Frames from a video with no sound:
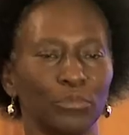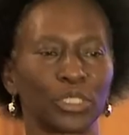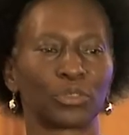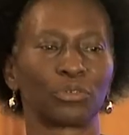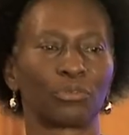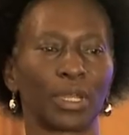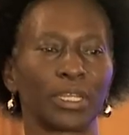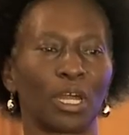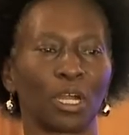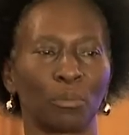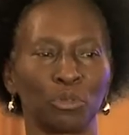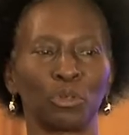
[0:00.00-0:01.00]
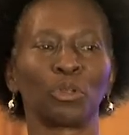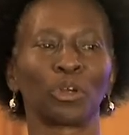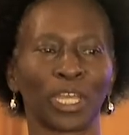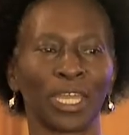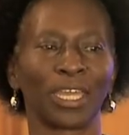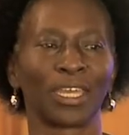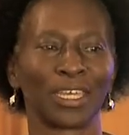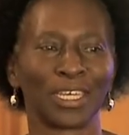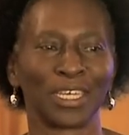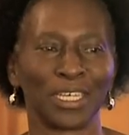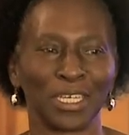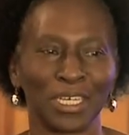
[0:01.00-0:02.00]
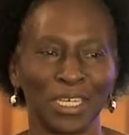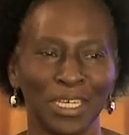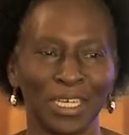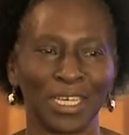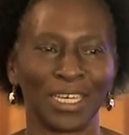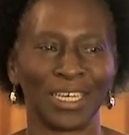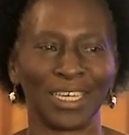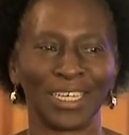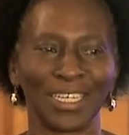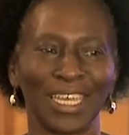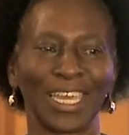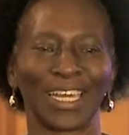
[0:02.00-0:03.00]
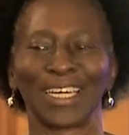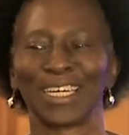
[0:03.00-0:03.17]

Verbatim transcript: But right now I'm doing okay. Thank you.